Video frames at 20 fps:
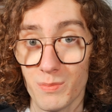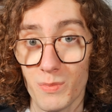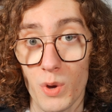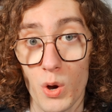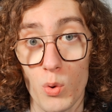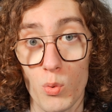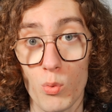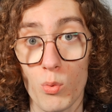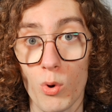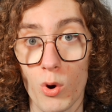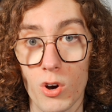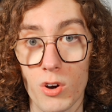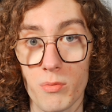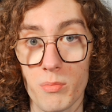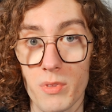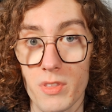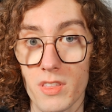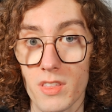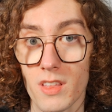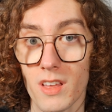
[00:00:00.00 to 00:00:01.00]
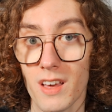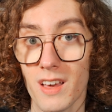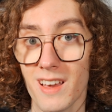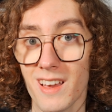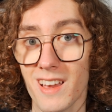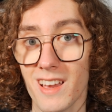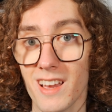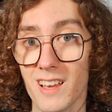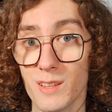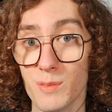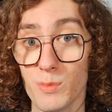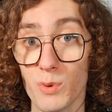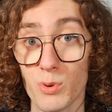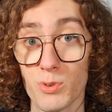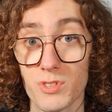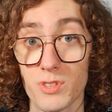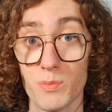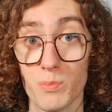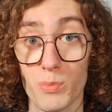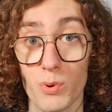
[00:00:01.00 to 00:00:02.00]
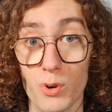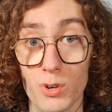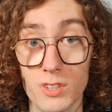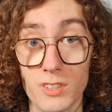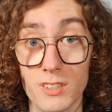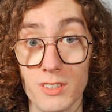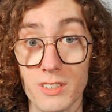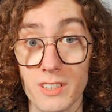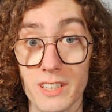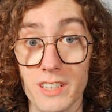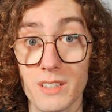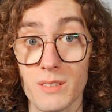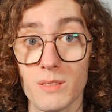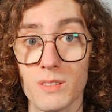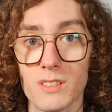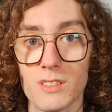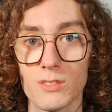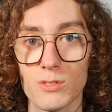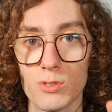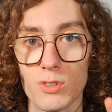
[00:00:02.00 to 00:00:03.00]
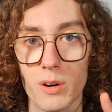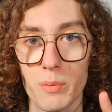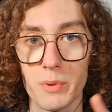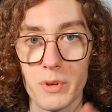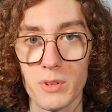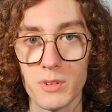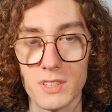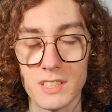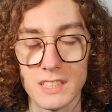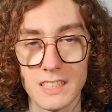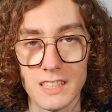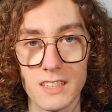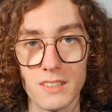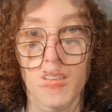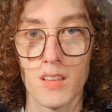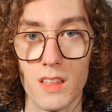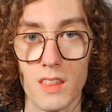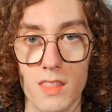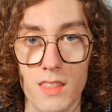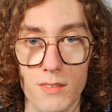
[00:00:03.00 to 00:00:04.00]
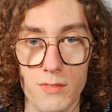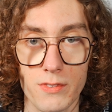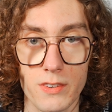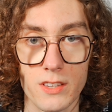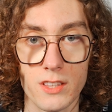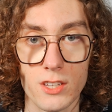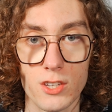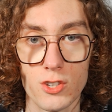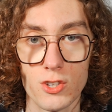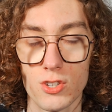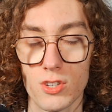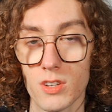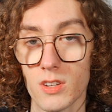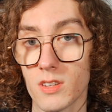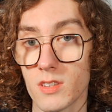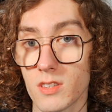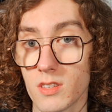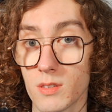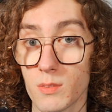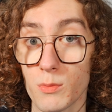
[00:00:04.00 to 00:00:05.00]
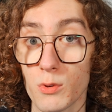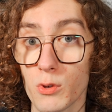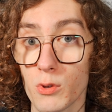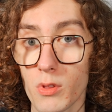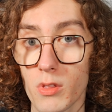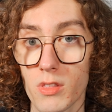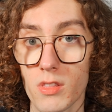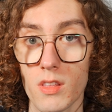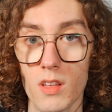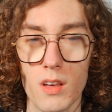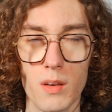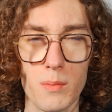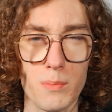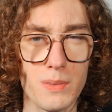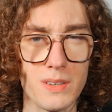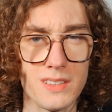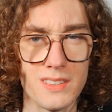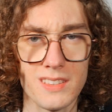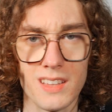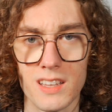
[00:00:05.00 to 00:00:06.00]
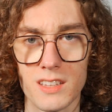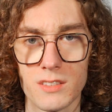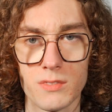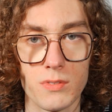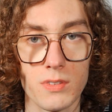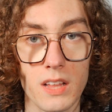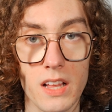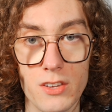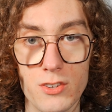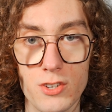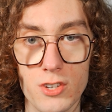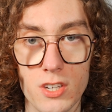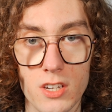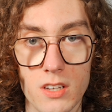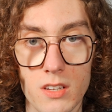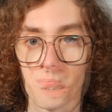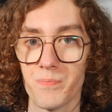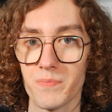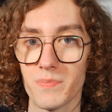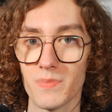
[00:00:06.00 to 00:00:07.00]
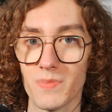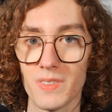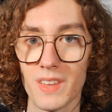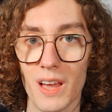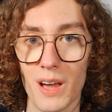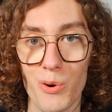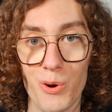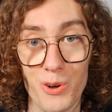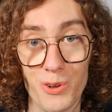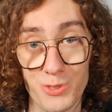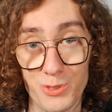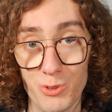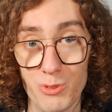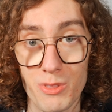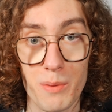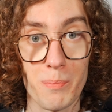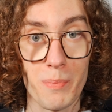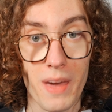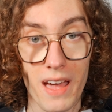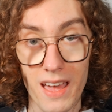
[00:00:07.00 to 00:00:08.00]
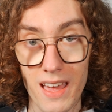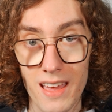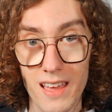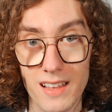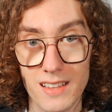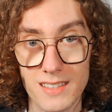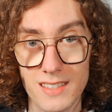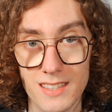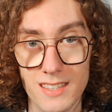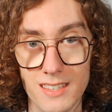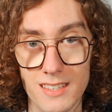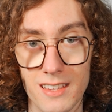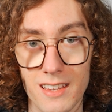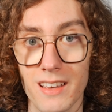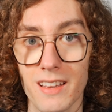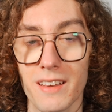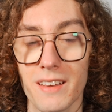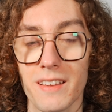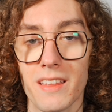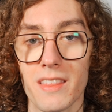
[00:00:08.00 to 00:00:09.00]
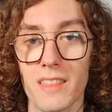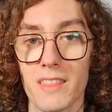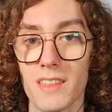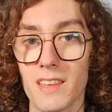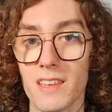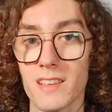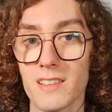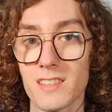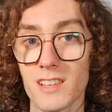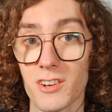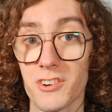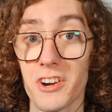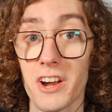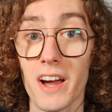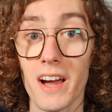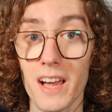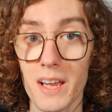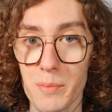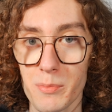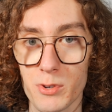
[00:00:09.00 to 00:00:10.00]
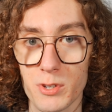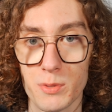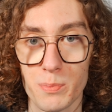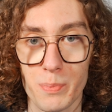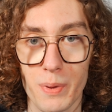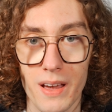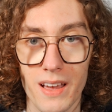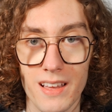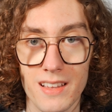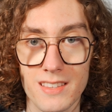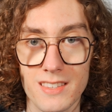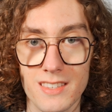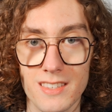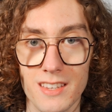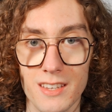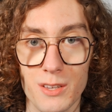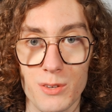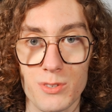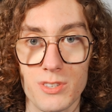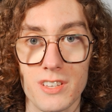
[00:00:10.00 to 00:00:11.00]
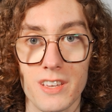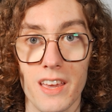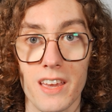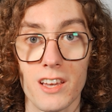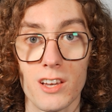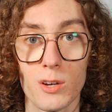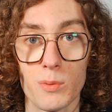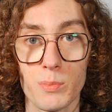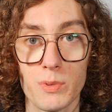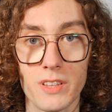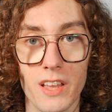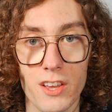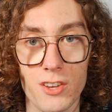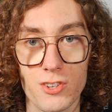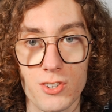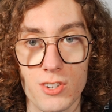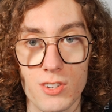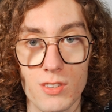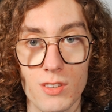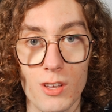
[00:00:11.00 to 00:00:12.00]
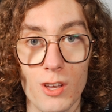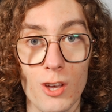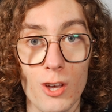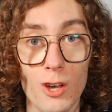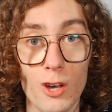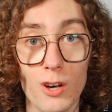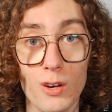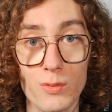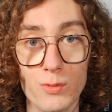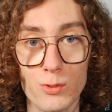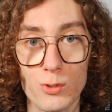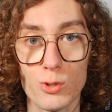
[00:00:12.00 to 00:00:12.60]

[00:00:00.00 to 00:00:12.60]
warmth, and most importantly, durability. The finish is smooth, but not flashy. Now onto the pads. These are hybrid pads using a combination of two